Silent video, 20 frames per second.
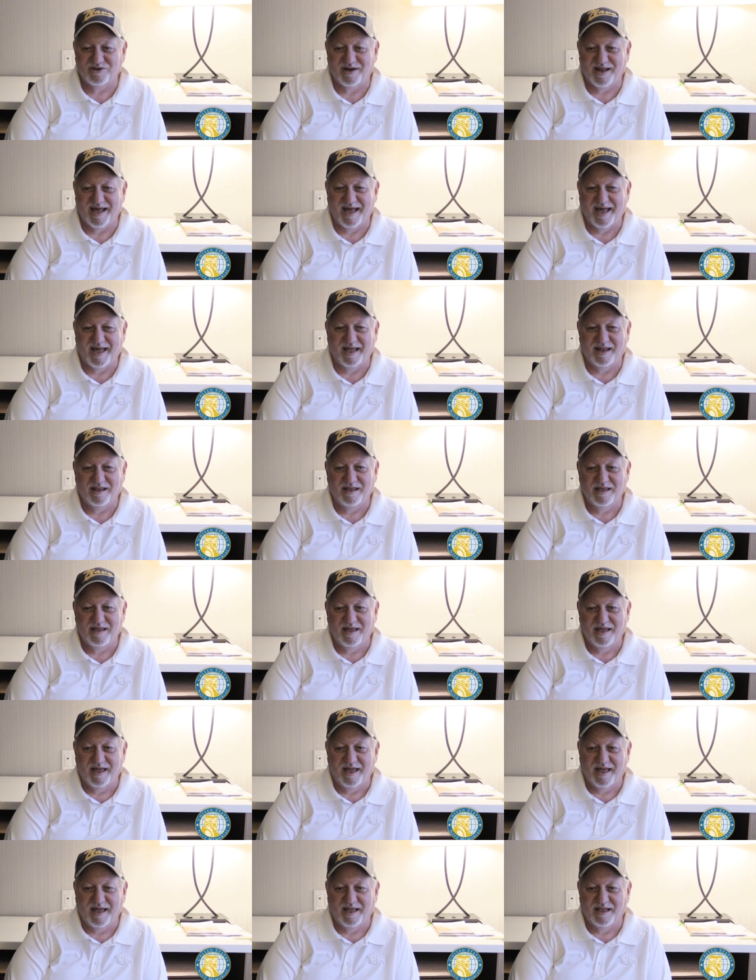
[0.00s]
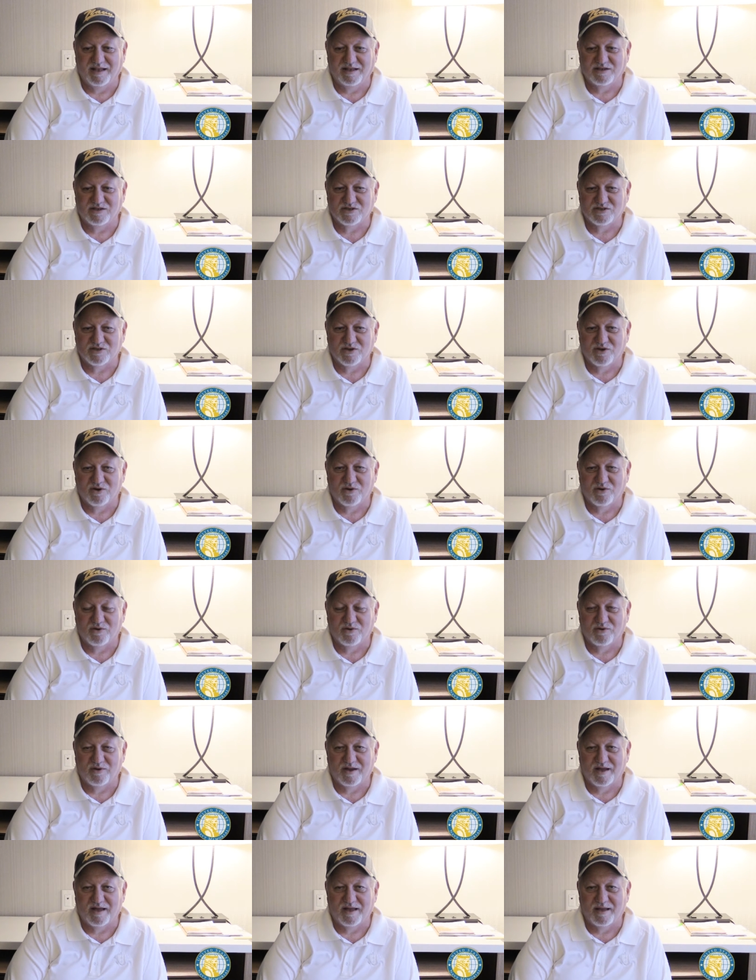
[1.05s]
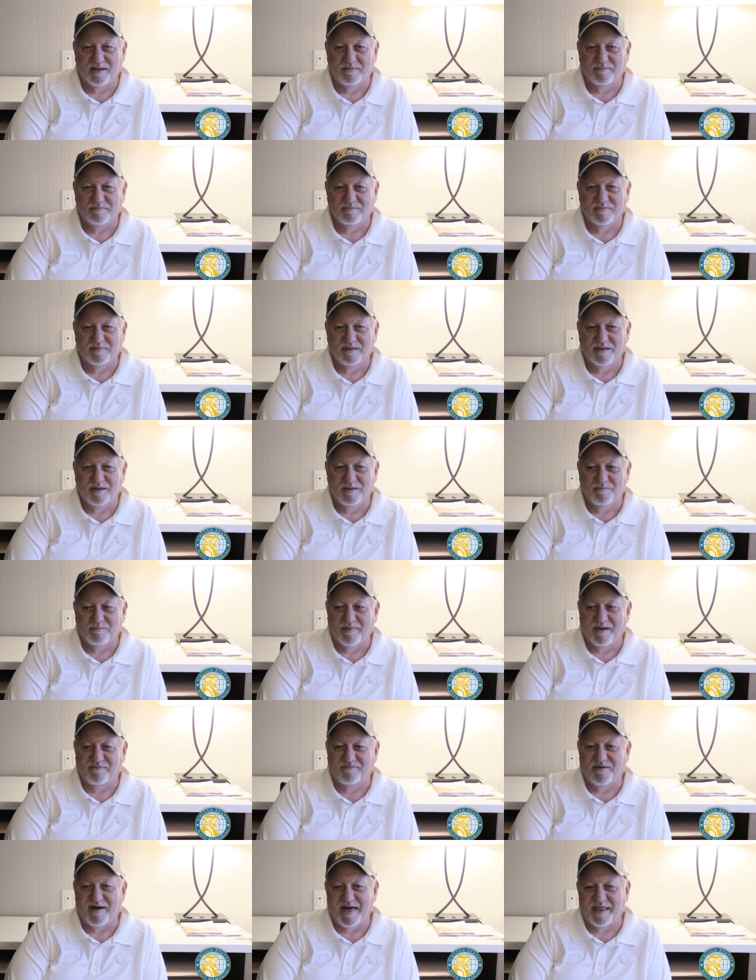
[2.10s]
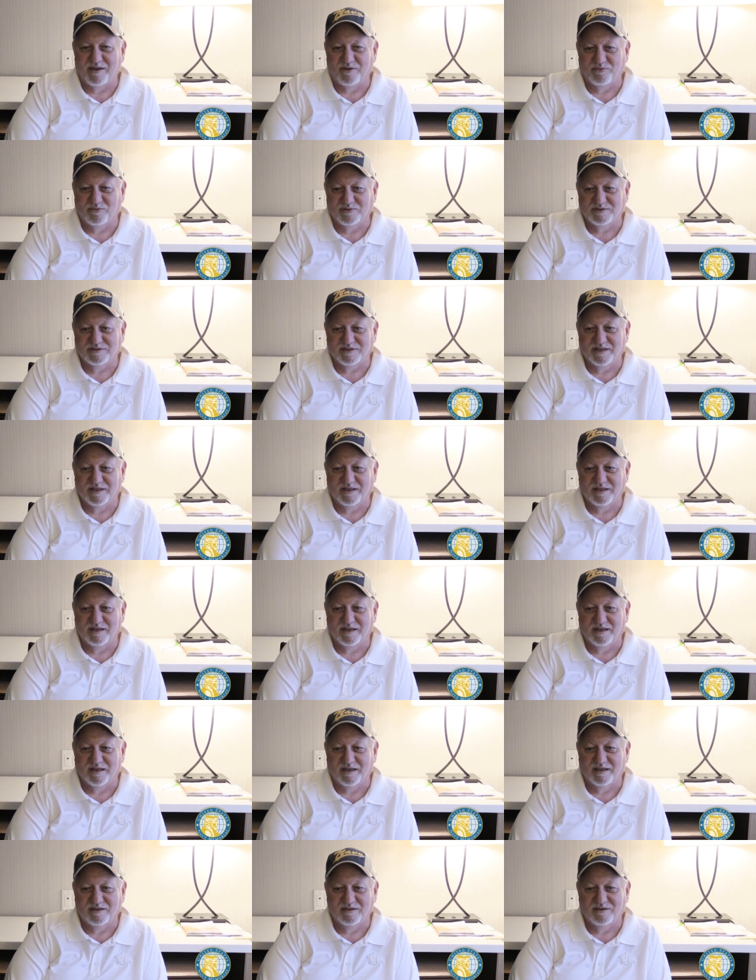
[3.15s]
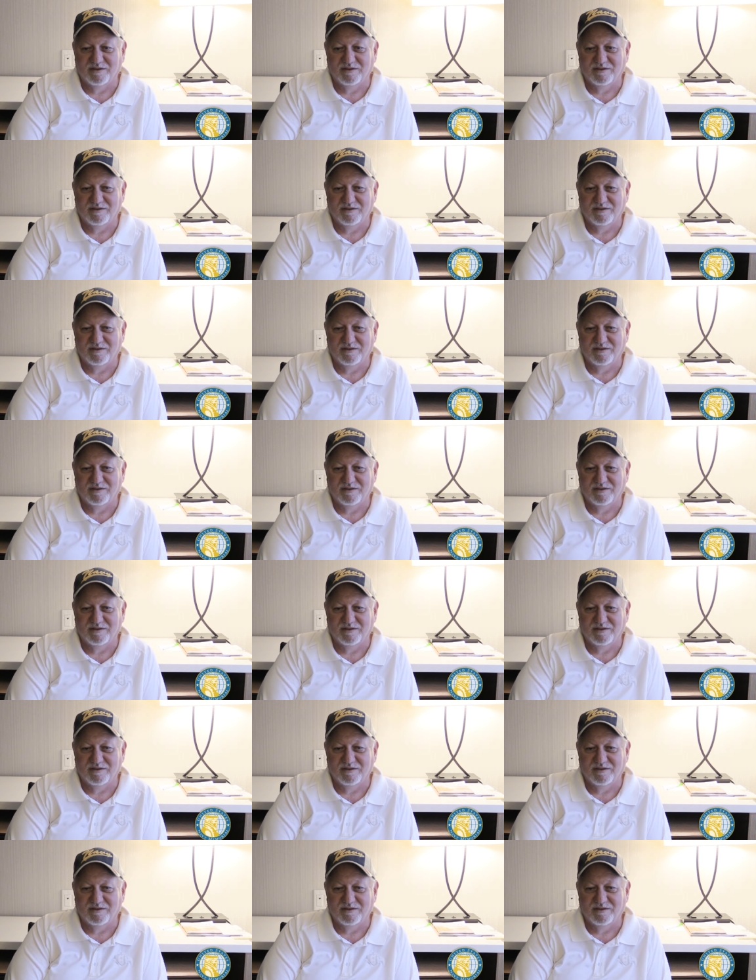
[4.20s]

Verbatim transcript: or not, and so um, my father was in the.